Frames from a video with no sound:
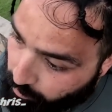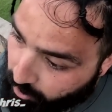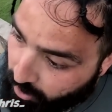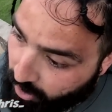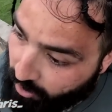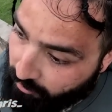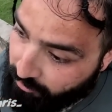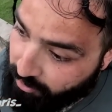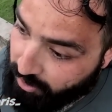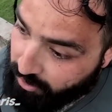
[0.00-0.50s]
But
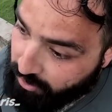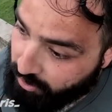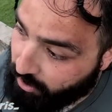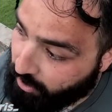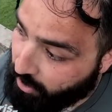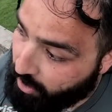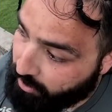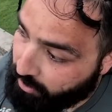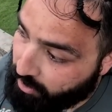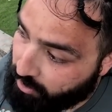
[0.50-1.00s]
obviously,
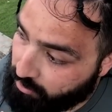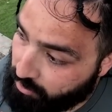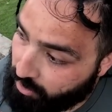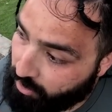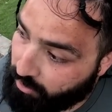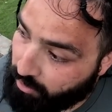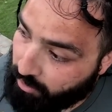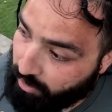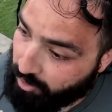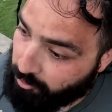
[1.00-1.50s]
like, there's
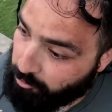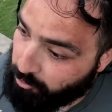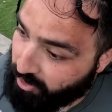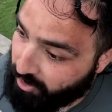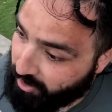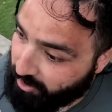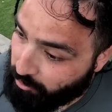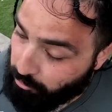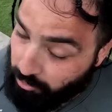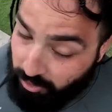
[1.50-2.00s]
nothing like
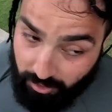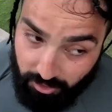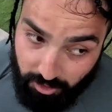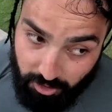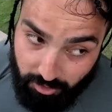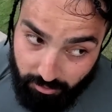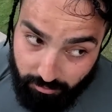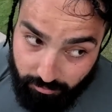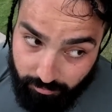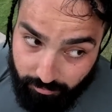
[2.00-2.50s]
being at the
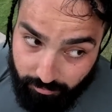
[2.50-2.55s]
beach.